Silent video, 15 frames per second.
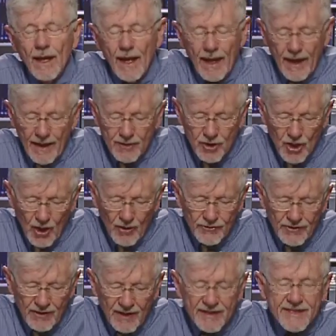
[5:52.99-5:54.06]
and go
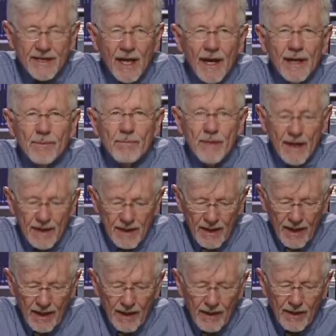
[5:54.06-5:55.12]
to the site
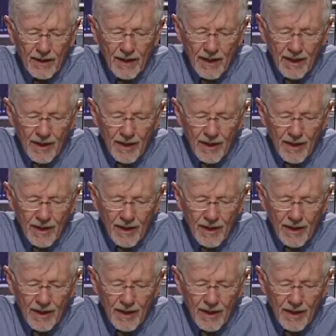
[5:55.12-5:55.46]
Medicare